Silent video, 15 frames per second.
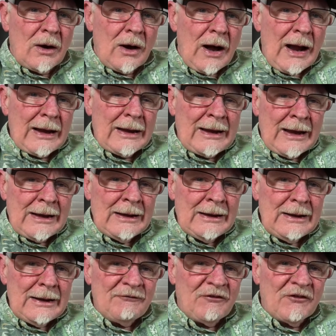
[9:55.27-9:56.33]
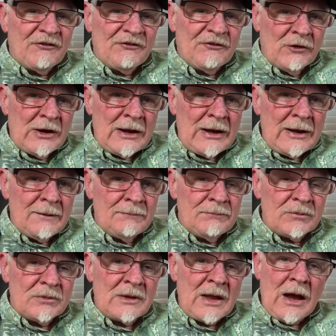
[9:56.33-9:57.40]
I get it for free.
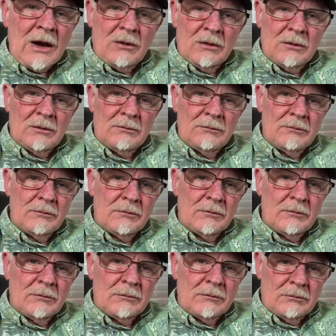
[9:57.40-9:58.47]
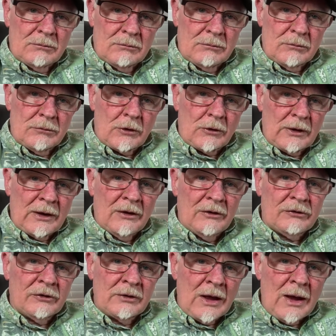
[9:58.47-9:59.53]
Now, there
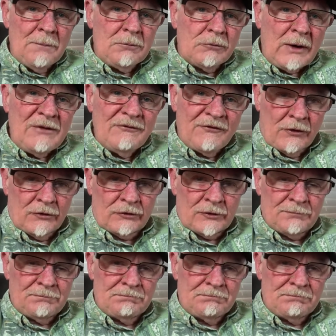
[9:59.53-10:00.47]
is an upgrade version.